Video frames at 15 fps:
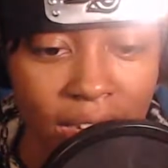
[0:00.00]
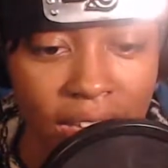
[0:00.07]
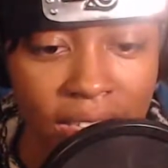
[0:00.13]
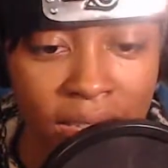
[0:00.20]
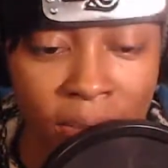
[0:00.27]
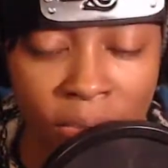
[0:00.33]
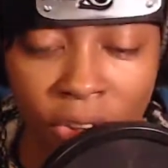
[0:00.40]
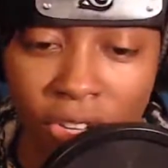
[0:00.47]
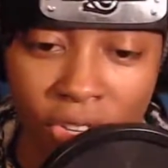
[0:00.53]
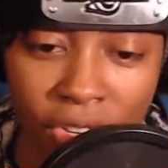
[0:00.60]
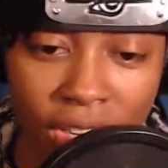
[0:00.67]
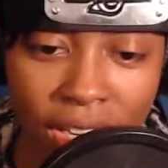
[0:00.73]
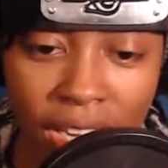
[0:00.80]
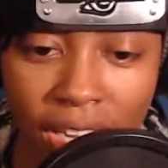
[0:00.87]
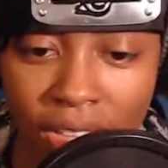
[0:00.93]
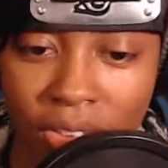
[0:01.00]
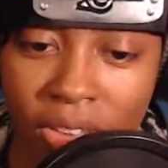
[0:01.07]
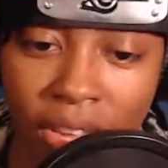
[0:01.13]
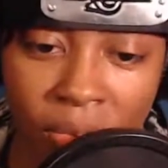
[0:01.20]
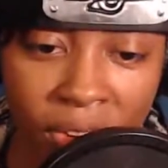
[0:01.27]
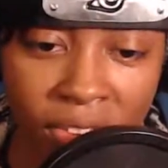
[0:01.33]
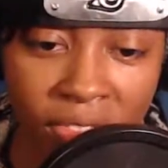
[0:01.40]
some point during the day, you get
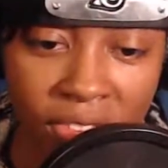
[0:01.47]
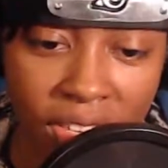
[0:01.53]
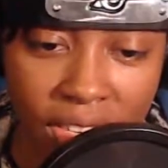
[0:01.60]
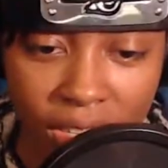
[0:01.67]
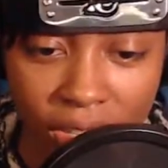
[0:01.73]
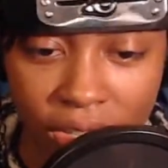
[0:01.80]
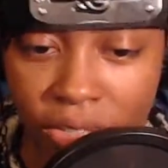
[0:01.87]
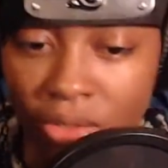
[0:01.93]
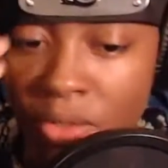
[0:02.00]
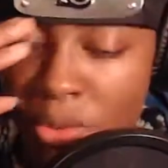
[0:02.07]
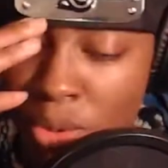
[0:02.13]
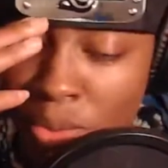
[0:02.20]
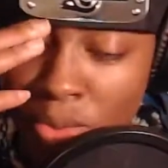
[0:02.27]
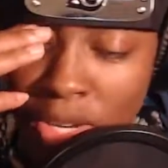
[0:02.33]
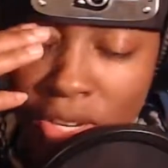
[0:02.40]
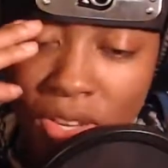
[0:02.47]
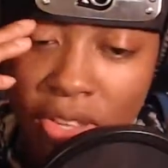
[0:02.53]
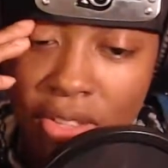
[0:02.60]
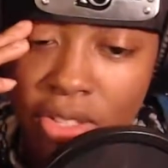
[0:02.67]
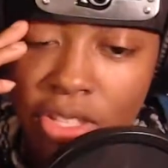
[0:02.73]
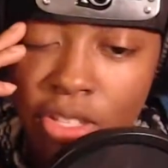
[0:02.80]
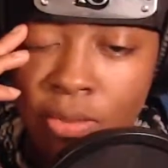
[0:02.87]
one video from the bigger
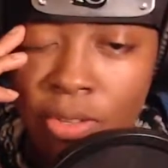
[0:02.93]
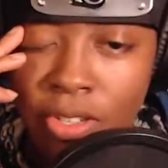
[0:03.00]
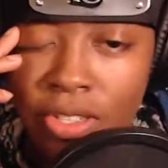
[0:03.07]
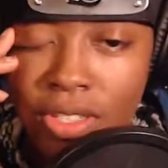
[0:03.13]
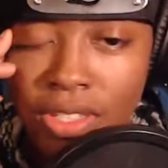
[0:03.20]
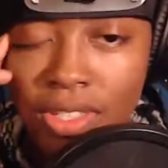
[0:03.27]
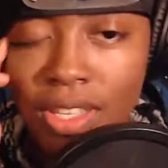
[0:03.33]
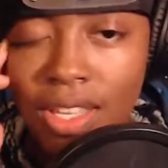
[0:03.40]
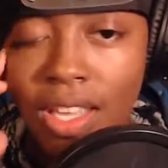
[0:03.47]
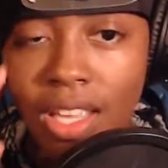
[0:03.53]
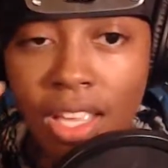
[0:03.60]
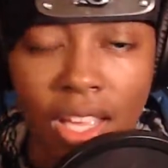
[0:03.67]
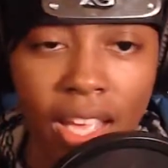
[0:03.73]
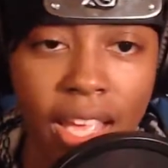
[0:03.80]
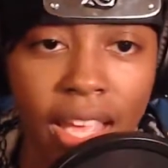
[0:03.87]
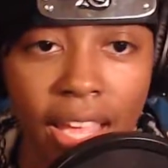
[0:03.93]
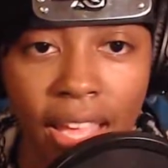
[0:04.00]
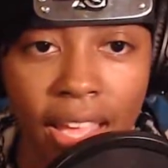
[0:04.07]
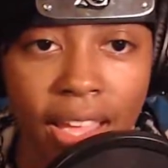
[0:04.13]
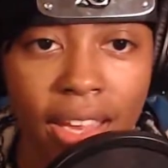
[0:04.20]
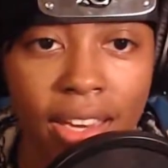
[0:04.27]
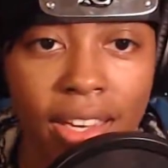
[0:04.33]
YouTubers.
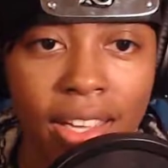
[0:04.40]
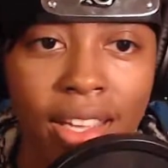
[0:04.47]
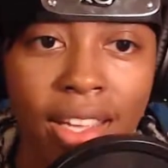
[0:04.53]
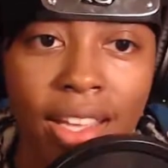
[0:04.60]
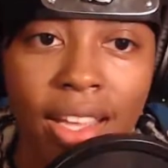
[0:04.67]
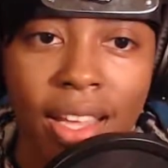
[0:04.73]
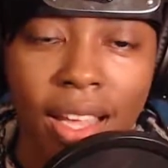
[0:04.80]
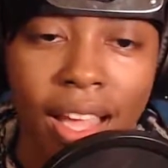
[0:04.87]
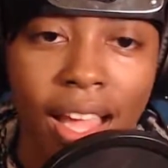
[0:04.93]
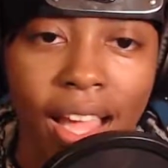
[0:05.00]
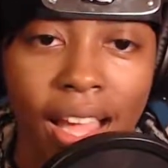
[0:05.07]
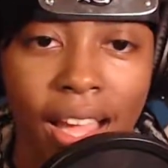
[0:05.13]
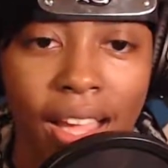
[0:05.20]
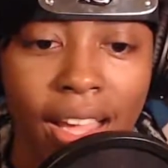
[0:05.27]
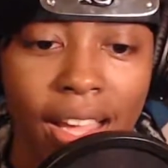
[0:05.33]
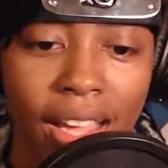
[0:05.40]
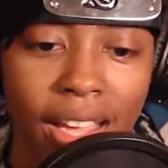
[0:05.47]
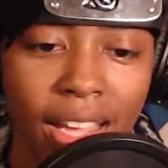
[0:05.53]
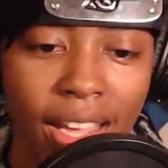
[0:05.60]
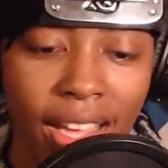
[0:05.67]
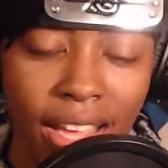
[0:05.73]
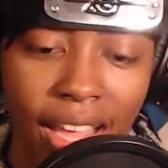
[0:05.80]
And I
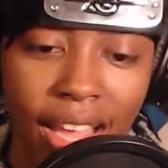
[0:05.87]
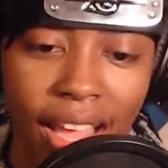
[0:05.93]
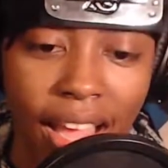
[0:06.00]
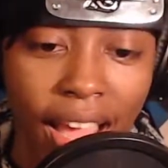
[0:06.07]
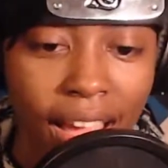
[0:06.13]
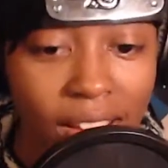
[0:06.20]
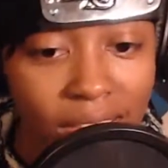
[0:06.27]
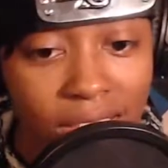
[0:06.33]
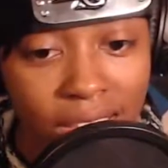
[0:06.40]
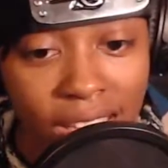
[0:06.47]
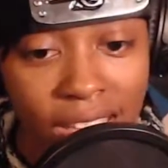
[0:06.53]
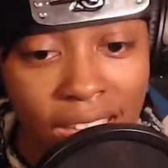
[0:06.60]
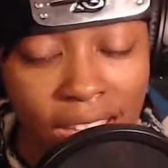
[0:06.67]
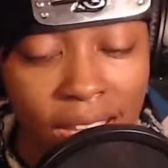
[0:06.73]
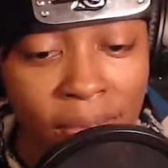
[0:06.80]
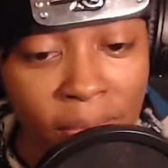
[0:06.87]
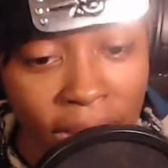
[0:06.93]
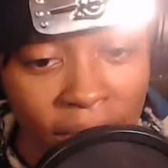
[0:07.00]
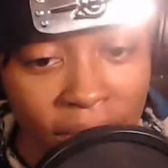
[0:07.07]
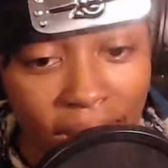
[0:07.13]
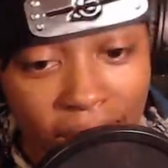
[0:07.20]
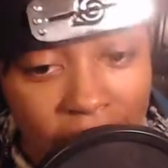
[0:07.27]
was thinking maybe
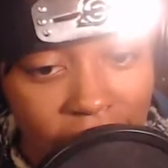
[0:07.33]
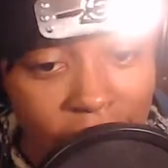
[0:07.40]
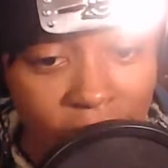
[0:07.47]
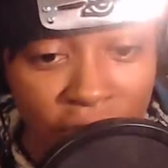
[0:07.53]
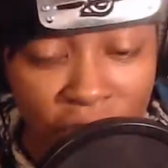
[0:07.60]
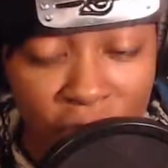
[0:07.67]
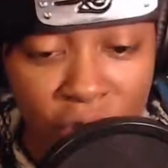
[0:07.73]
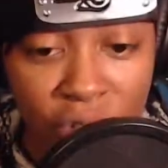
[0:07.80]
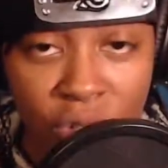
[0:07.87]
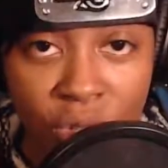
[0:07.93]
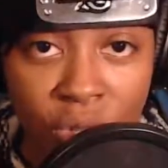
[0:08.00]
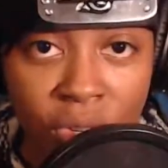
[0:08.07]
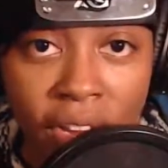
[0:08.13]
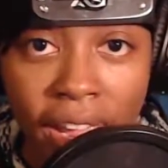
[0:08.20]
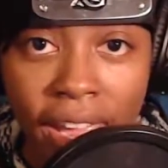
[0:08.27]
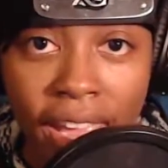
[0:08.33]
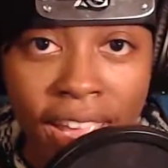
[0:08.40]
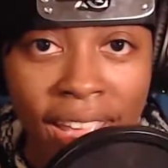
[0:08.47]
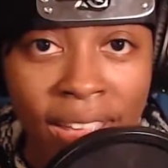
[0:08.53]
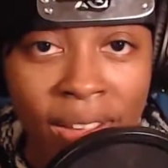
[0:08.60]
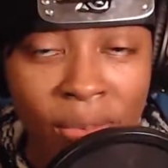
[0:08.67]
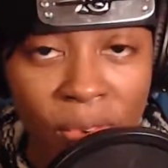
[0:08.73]
I should switch to a
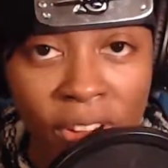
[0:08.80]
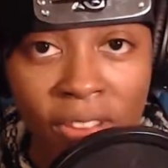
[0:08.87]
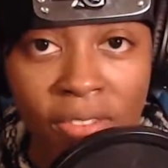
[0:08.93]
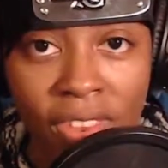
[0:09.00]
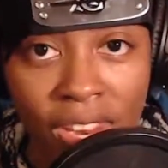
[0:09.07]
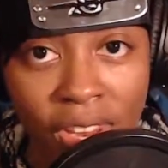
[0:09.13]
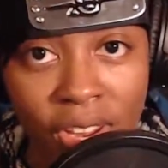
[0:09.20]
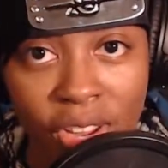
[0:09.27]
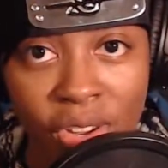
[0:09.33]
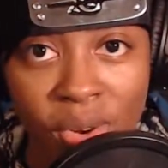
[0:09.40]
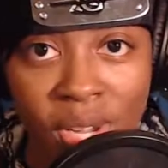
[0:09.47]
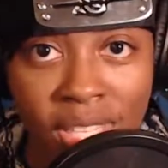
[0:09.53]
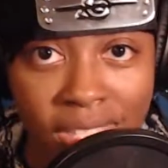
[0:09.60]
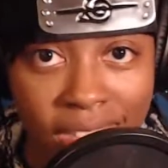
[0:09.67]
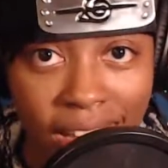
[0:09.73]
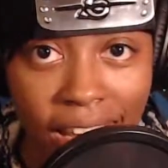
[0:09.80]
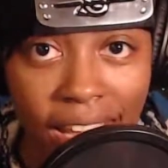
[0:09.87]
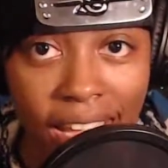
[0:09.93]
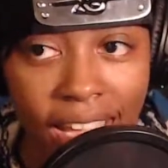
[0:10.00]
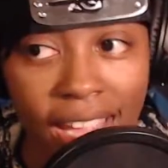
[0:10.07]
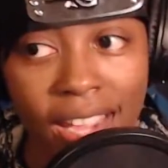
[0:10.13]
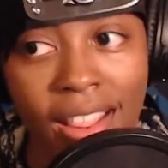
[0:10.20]
one video a
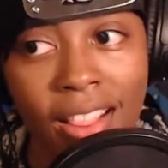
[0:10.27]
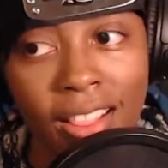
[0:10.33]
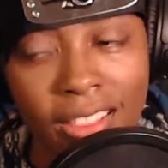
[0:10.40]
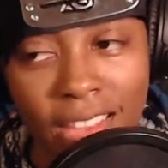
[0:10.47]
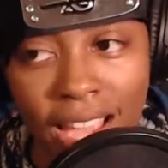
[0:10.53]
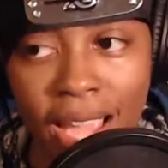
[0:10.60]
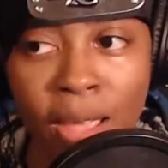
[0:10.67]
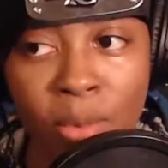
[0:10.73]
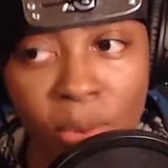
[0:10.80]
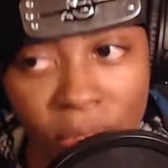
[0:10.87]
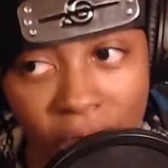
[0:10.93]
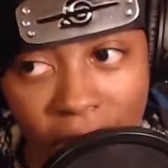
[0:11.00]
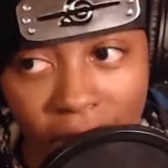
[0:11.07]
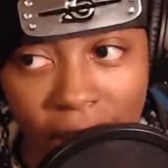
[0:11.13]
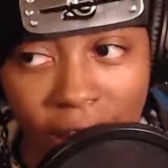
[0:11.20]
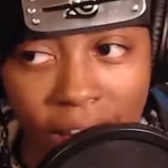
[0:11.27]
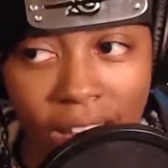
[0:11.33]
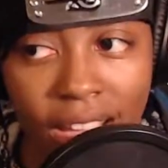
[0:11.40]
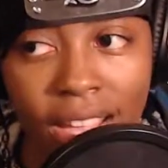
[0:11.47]
day type thing.